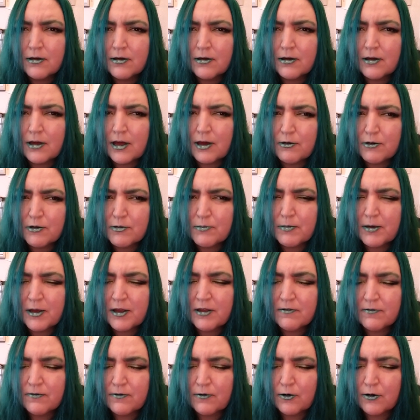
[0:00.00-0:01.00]
It was made
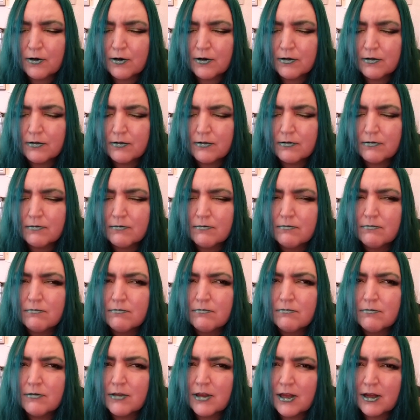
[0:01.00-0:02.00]
for
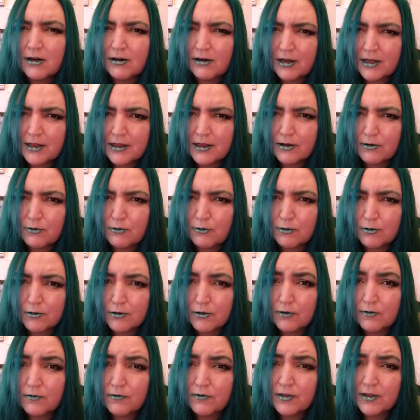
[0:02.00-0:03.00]
the length of hose
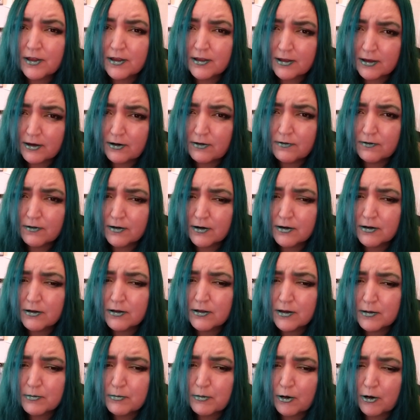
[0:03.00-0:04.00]
of the silver, the
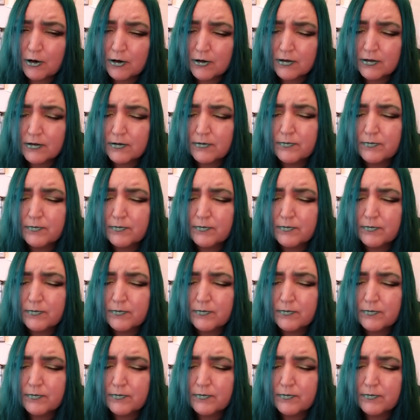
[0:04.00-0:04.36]
Boss.